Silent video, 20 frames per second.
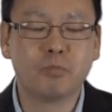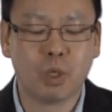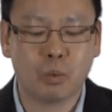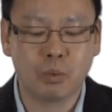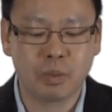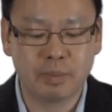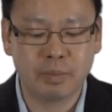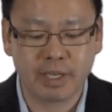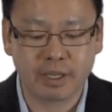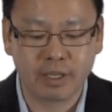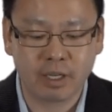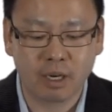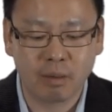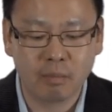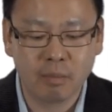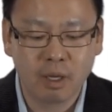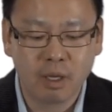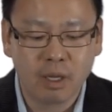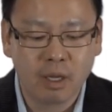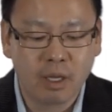We pick it
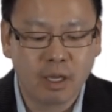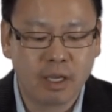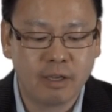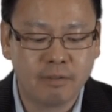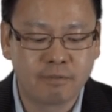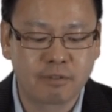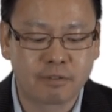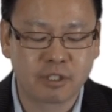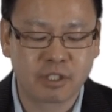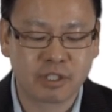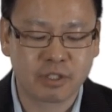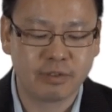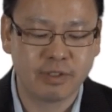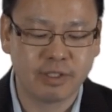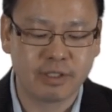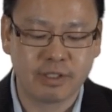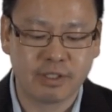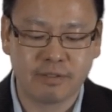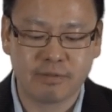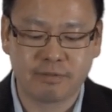up in 1
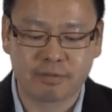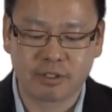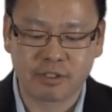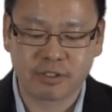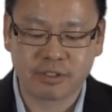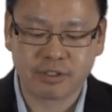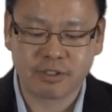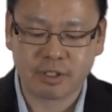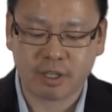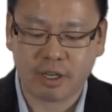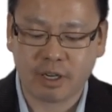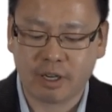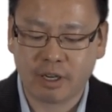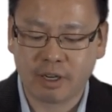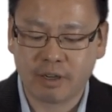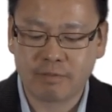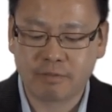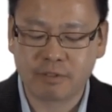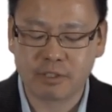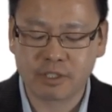Corinthians
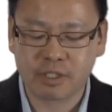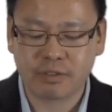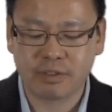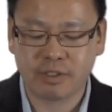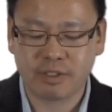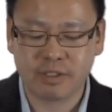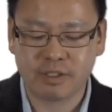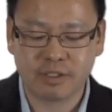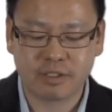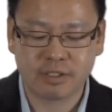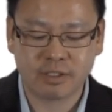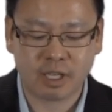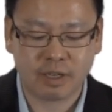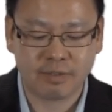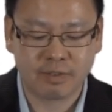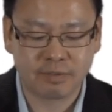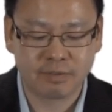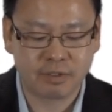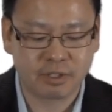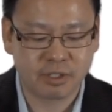
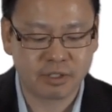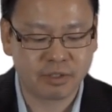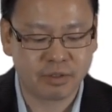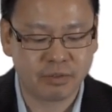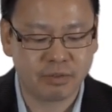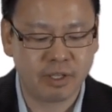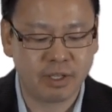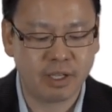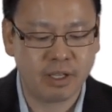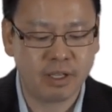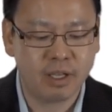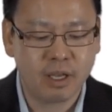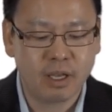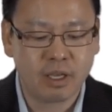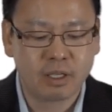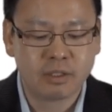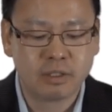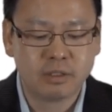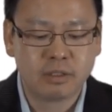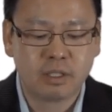7, verse 3.
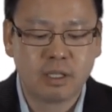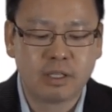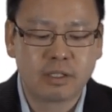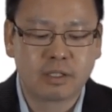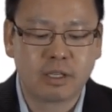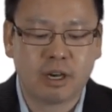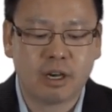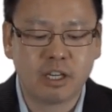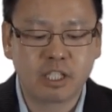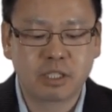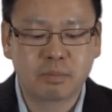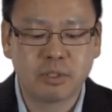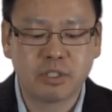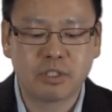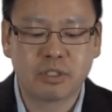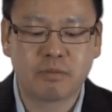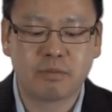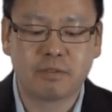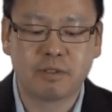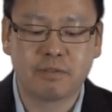The husband
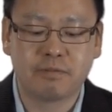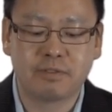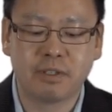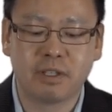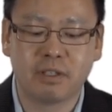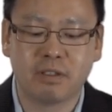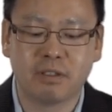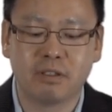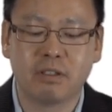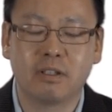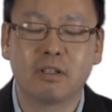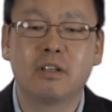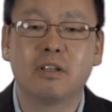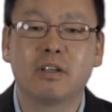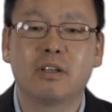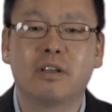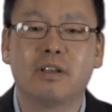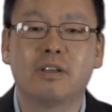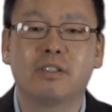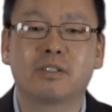should fulfill
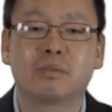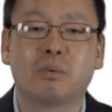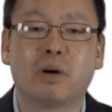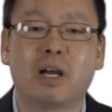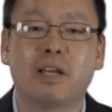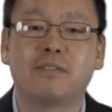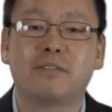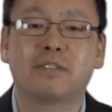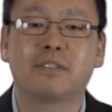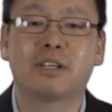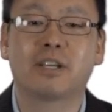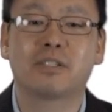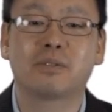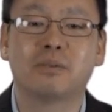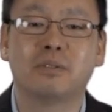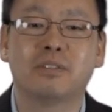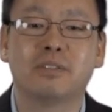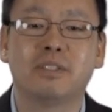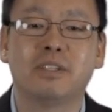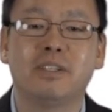his wife's
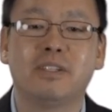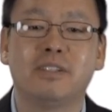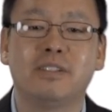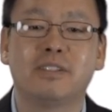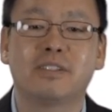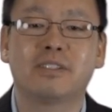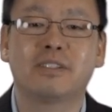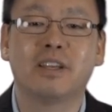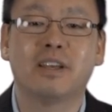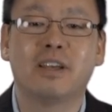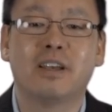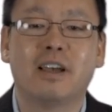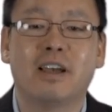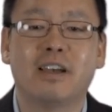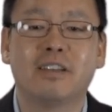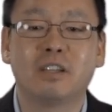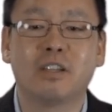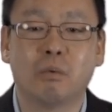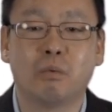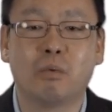sexual needs,
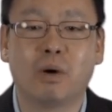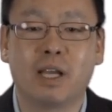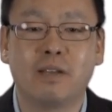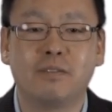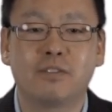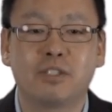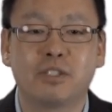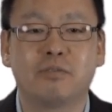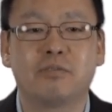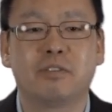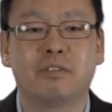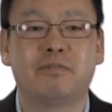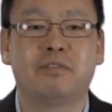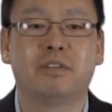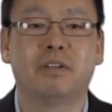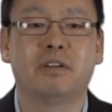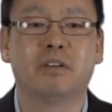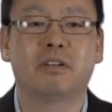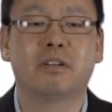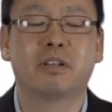and the wife should
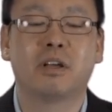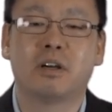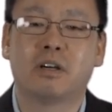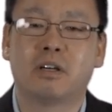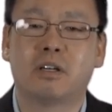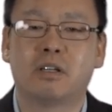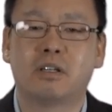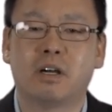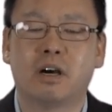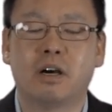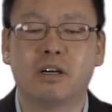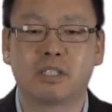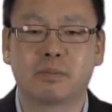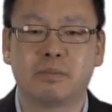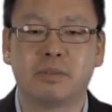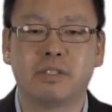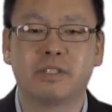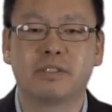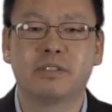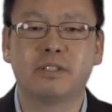fulfill her
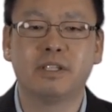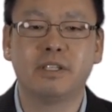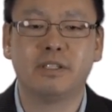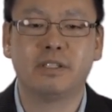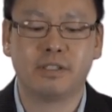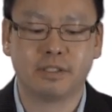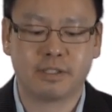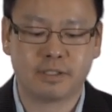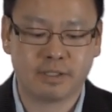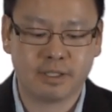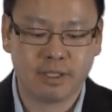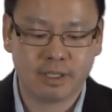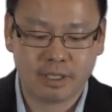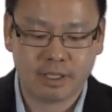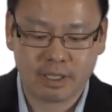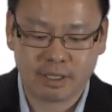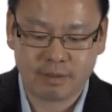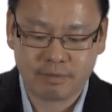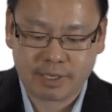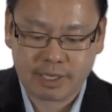husband's needs.
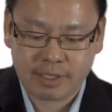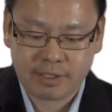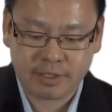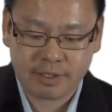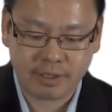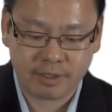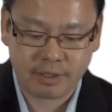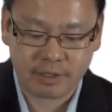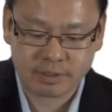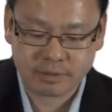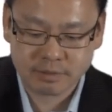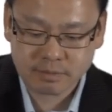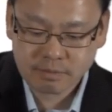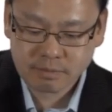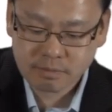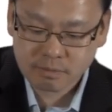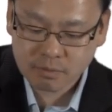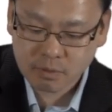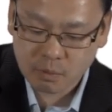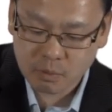And right here,
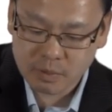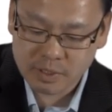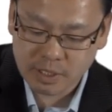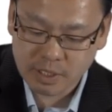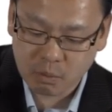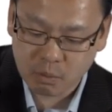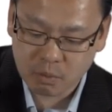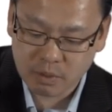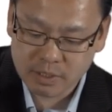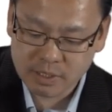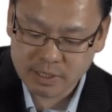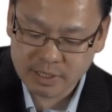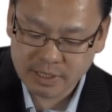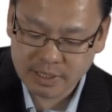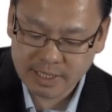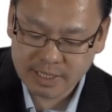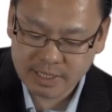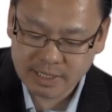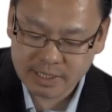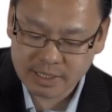we see the words
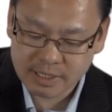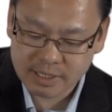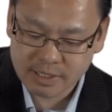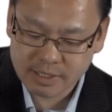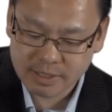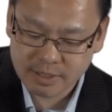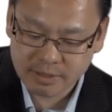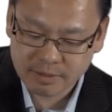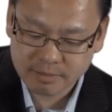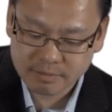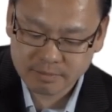needs.